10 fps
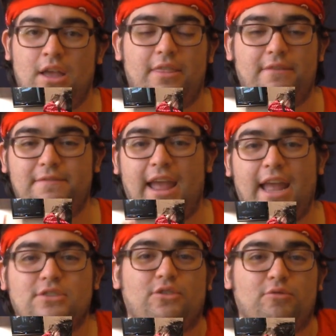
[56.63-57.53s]
The
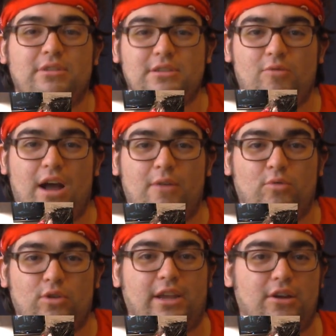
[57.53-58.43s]
fans are the reason why
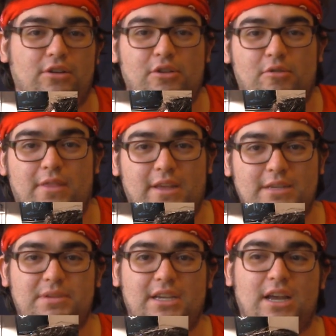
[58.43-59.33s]
we're here doing this
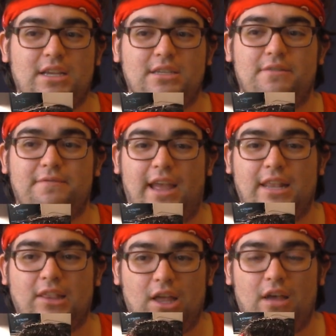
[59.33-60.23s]
because the
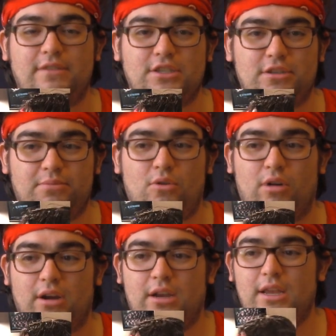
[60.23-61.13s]
fan love and
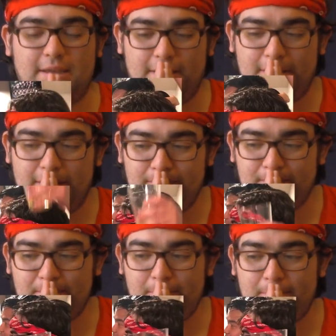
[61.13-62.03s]
support.
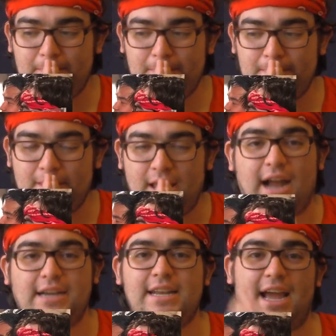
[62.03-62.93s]

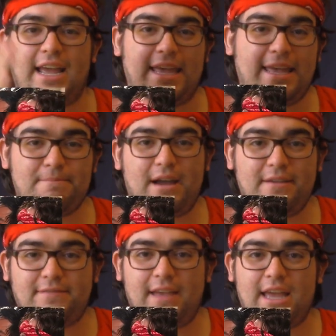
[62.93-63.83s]
I did not hit my
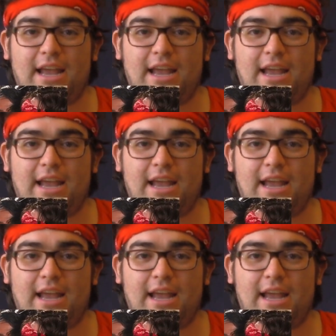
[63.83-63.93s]
fan.